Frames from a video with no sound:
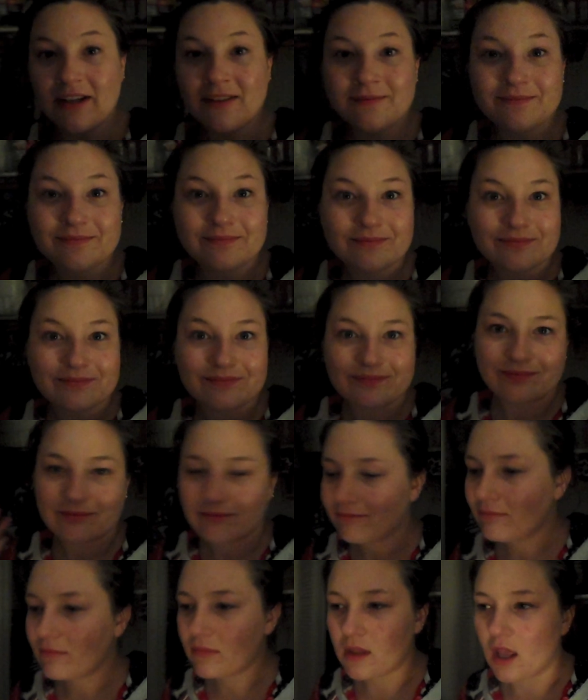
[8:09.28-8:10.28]
ever,
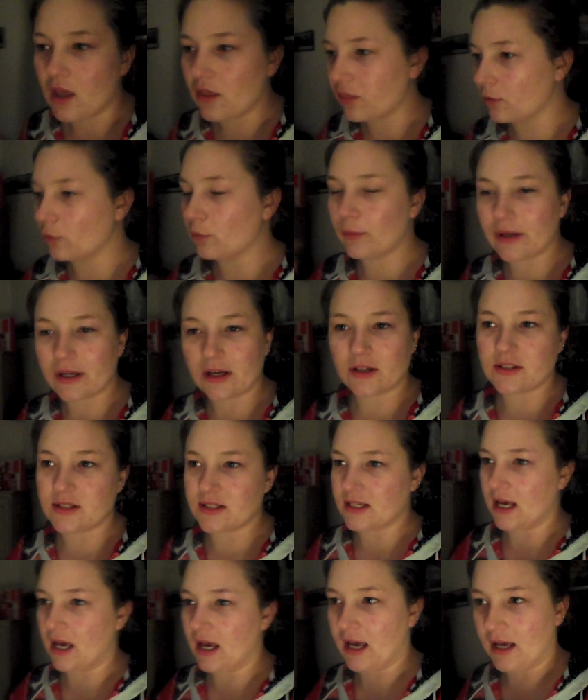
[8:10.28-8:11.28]
thought we
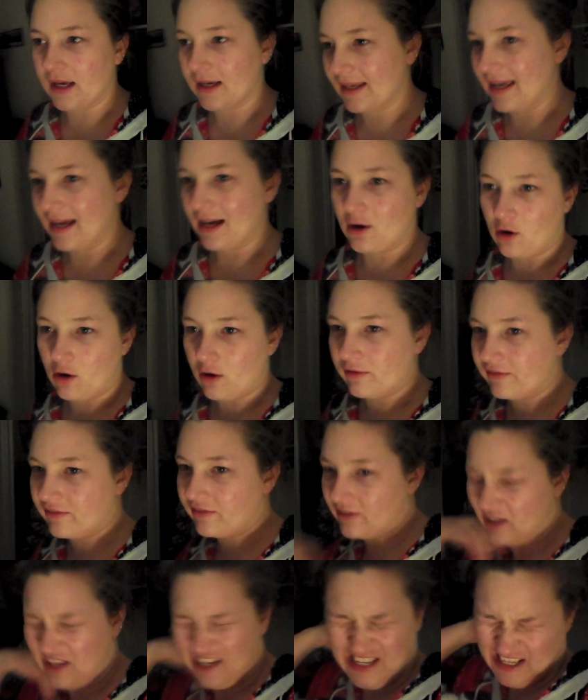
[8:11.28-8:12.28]
could kick
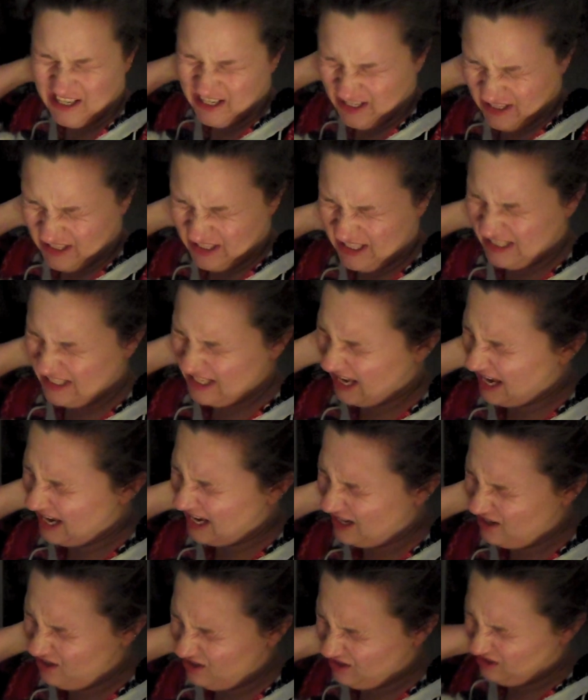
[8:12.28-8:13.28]
off
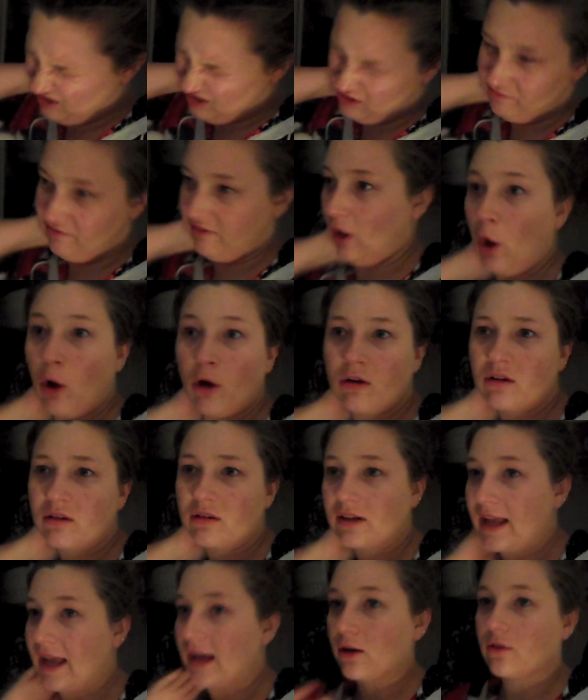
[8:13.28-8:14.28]
today's
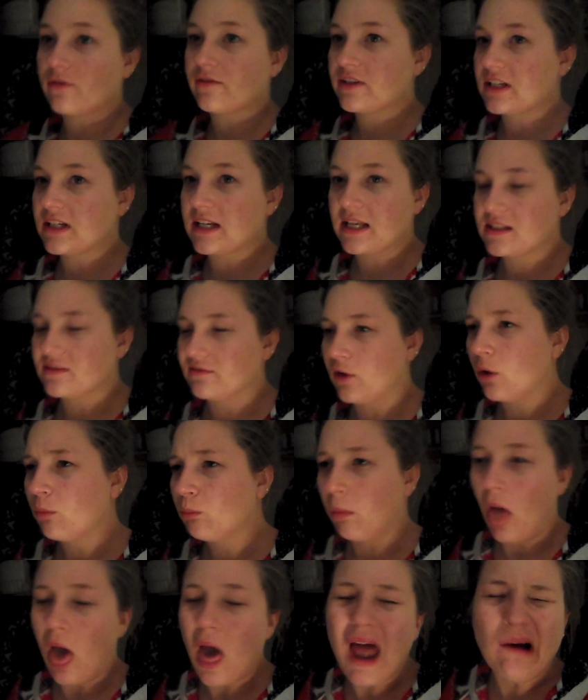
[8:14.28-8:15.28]
vlog,
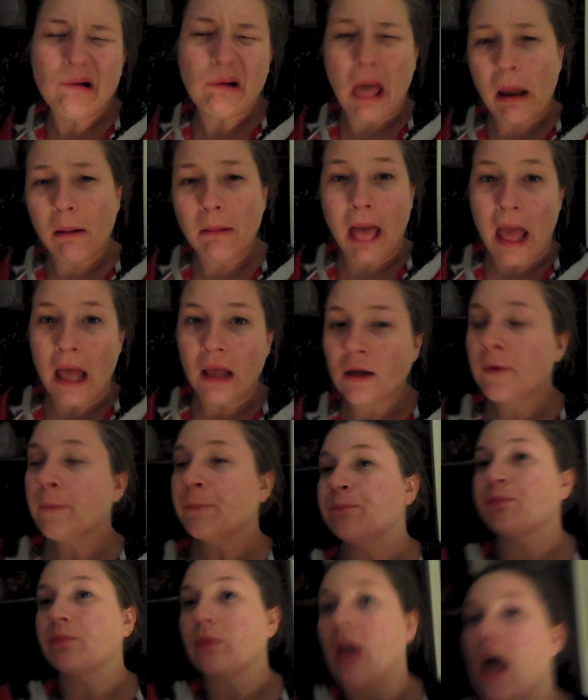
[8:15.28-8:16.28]
blah blah
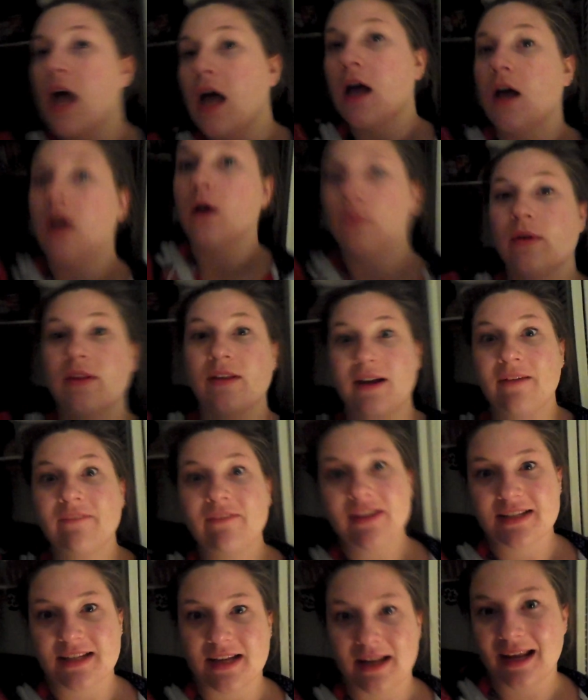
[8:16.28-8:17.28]
blah, with
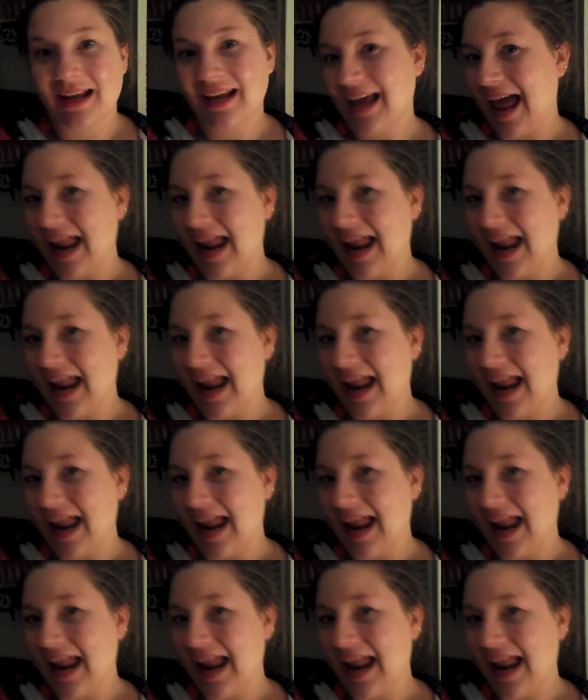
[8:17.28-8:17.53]
an advent